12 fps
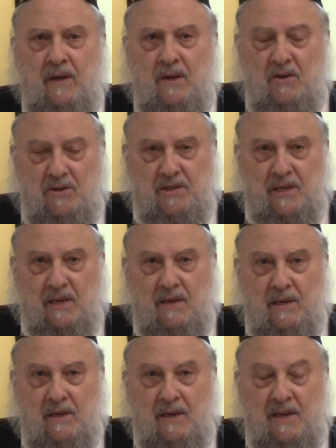You see.
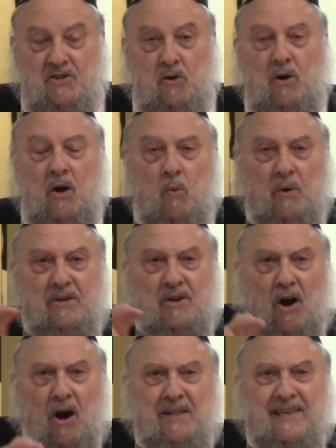So when
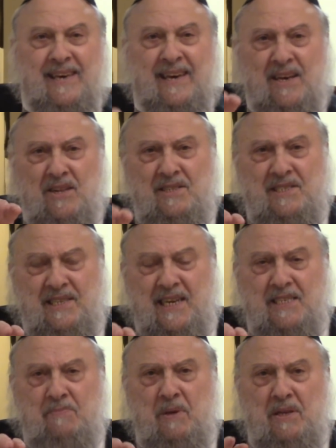God killed
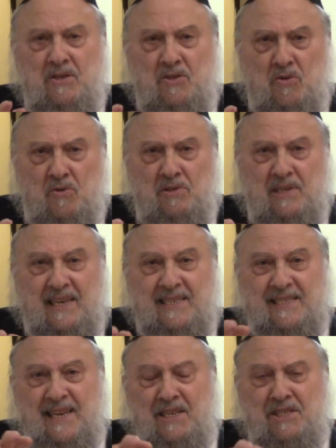6 million Jews,
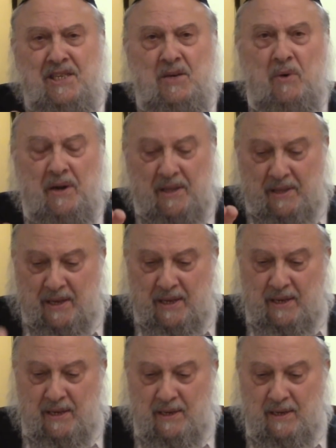essentially what he
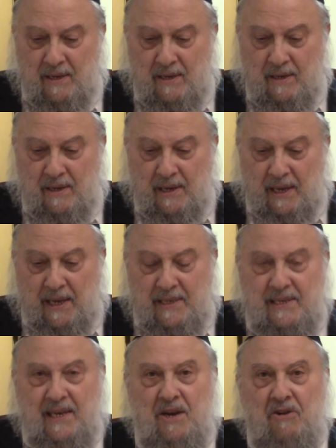did
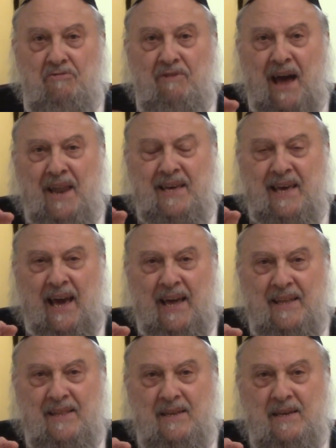is he
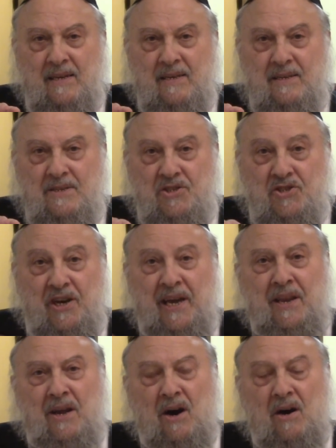eradicated
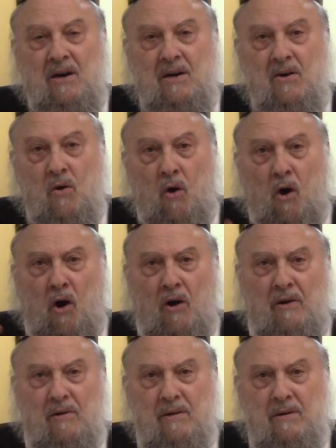Shekhinah,
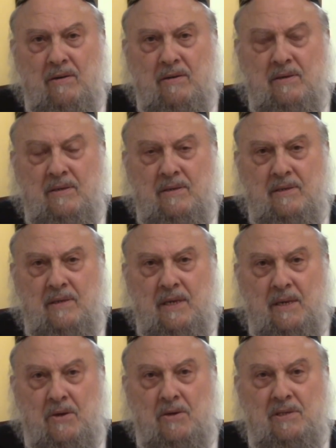or,
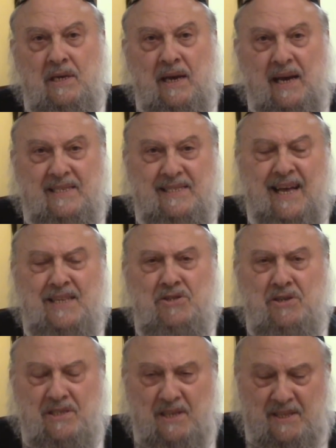because it's not
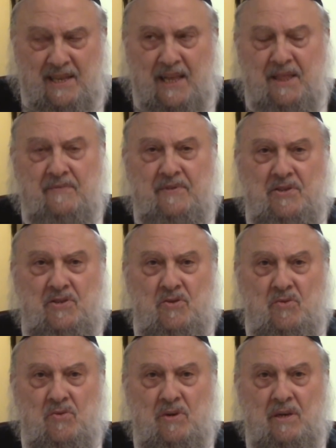just the death of the
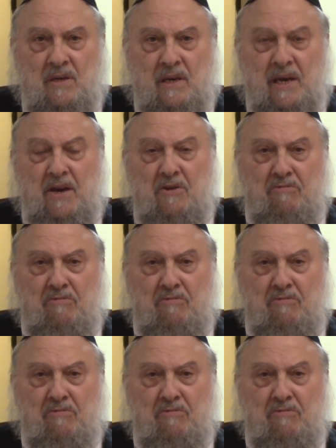Jew, he